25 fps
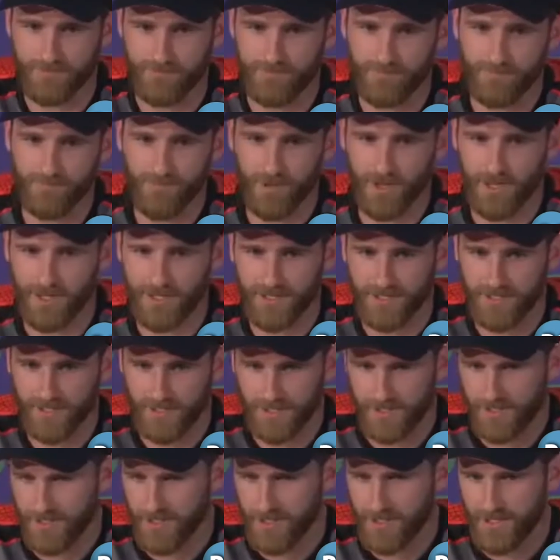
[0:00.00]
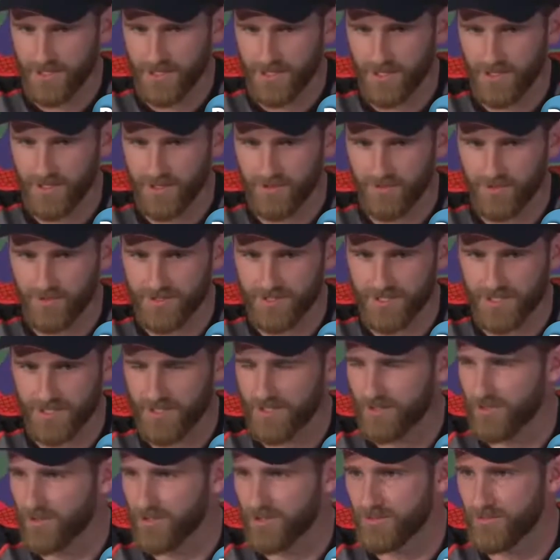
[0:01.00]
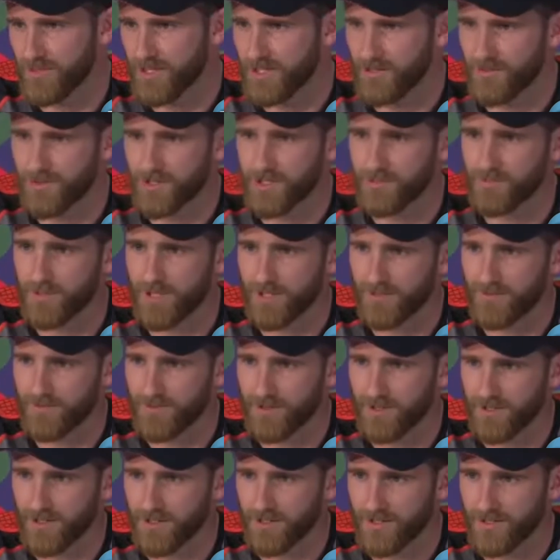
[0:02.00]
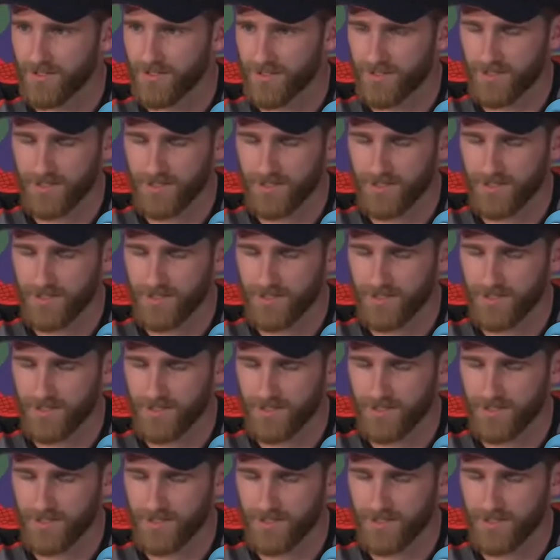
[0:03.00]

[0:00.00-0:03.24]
but there is a huge amount of respect for